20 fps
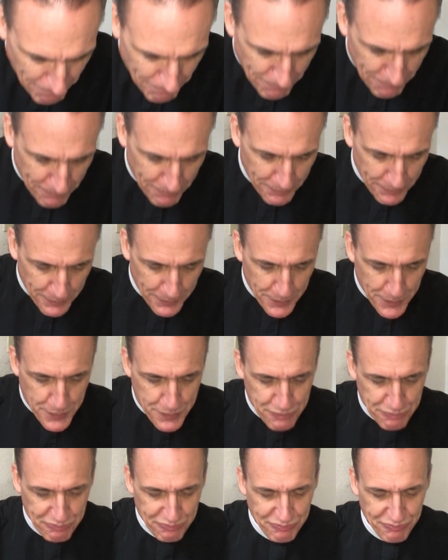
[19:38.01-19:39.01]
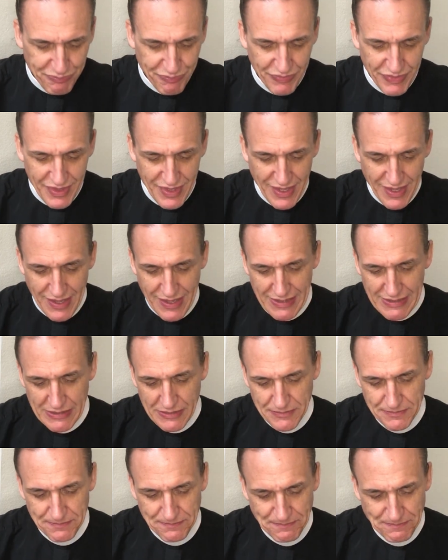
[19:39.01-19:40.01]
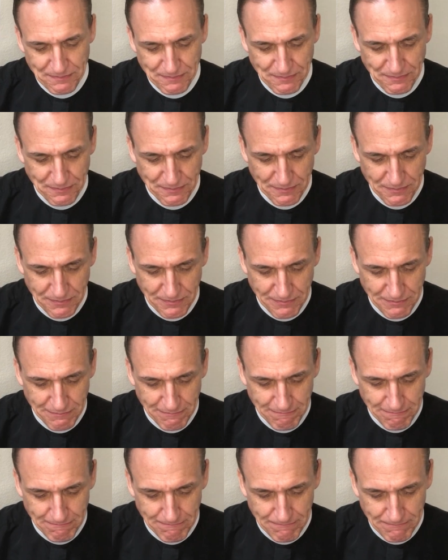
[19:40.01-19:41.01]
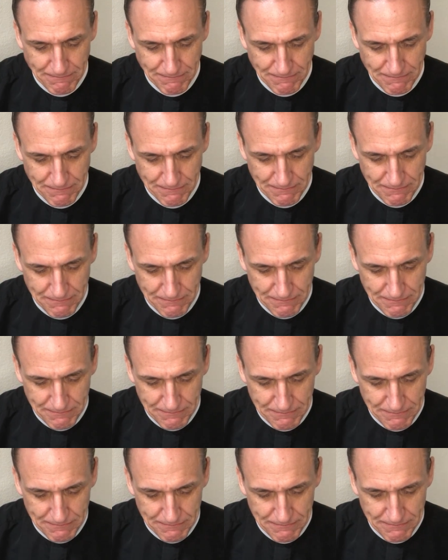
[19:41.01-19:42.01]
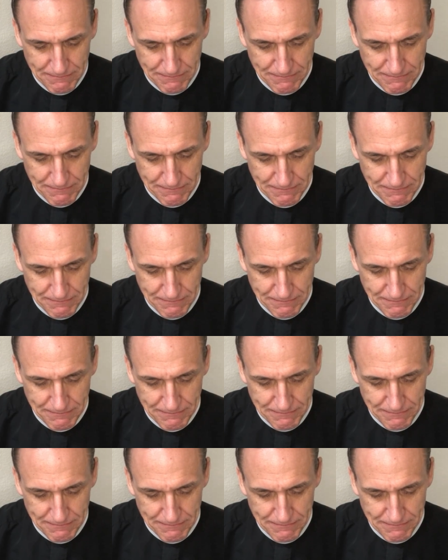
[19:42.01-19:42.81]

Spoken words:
(silence)